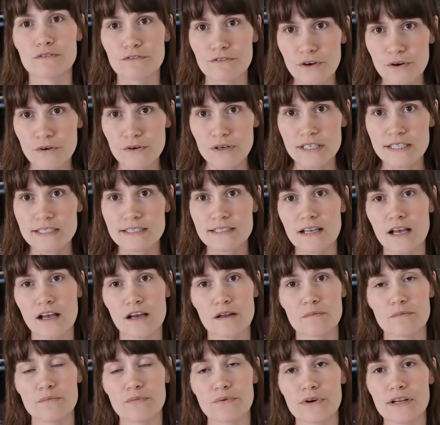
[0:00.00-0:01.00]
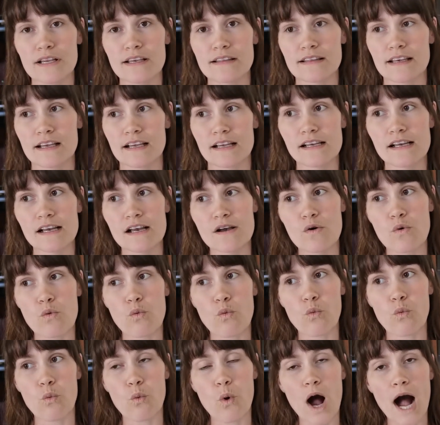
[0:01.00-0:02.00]
Focus on breathing
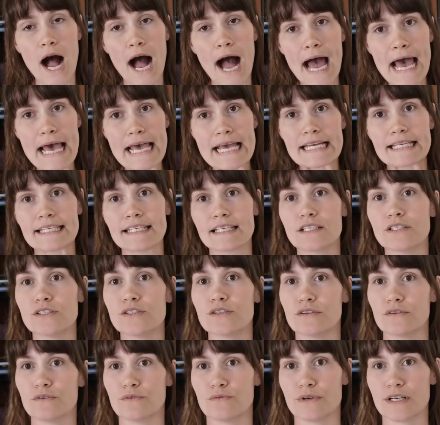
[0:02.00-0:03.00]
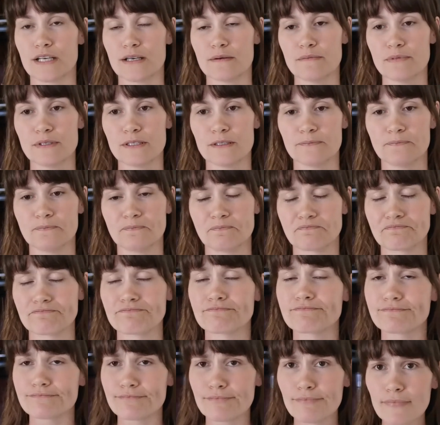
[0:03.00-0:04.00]
wide into the ribs.
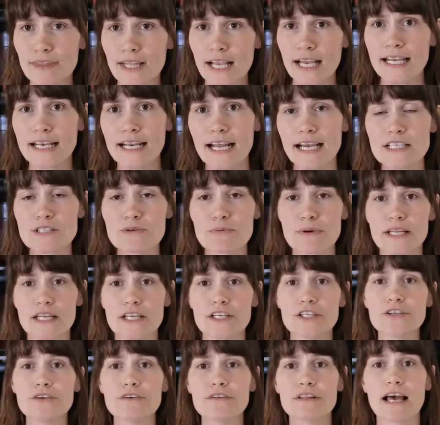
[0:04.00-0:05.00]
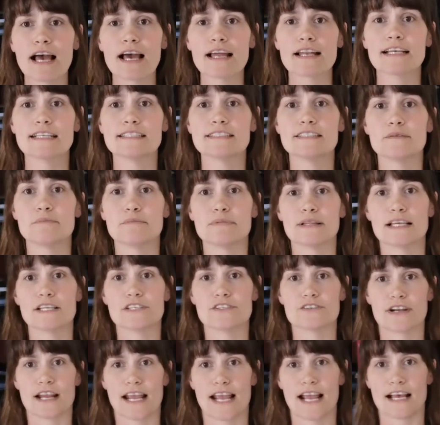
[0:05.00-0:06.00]
A nice way to do that is to place
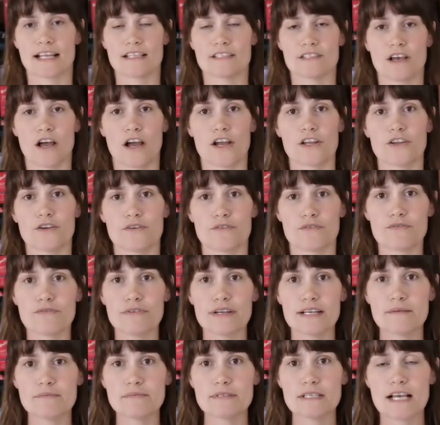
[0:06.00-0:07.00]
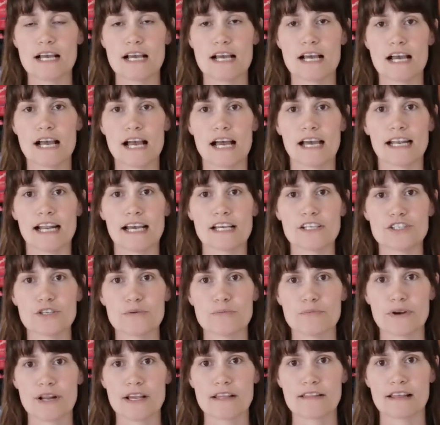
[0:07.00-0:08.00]
your hands on your ribs, and as you
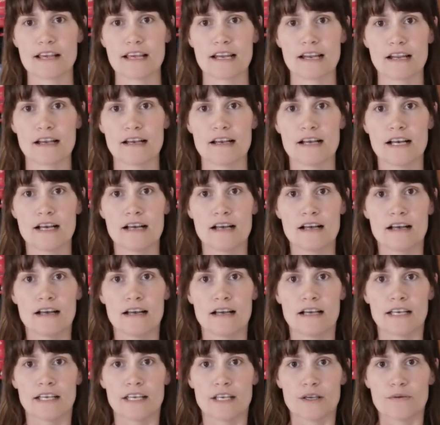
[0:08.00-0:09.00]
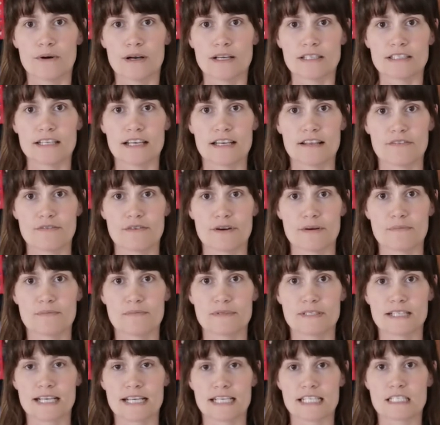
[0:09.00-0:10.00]
breathe in, you want the
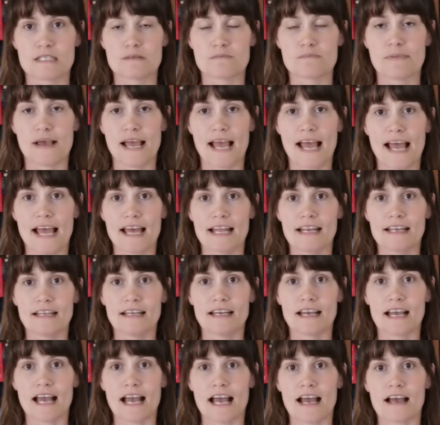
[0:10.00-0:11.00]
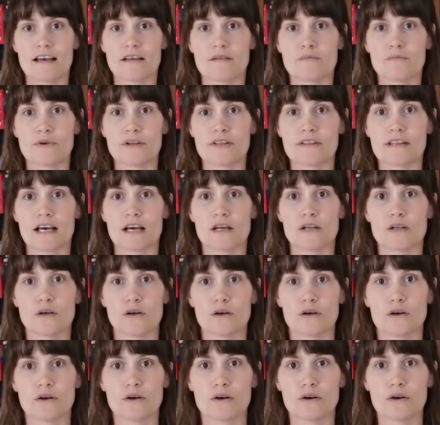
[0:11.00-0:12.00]
ribs to expand, and breathe out,
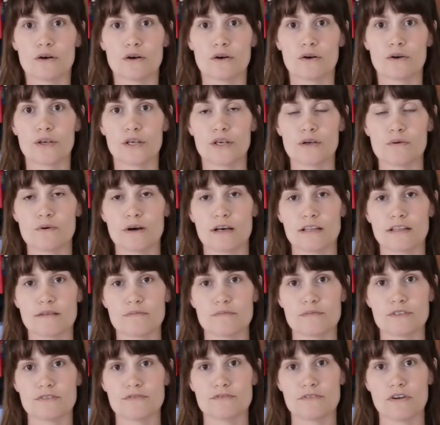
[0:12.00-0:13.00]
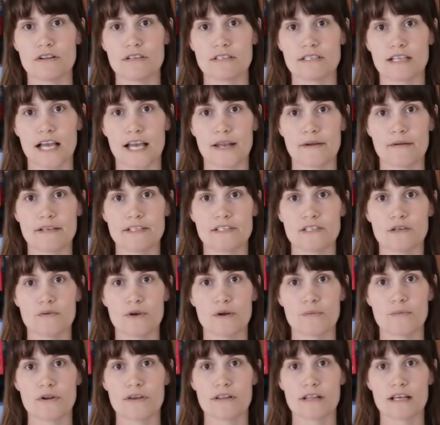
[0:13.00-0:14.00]
you want them to fall sideways. So
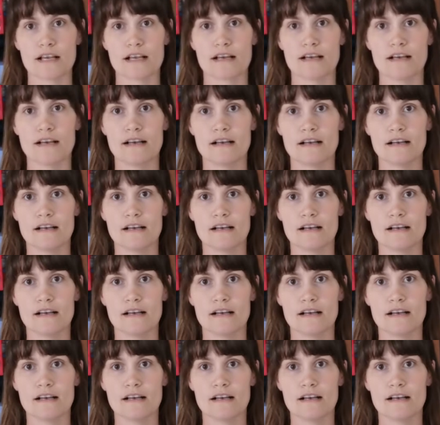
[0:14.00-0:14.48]
we're breathing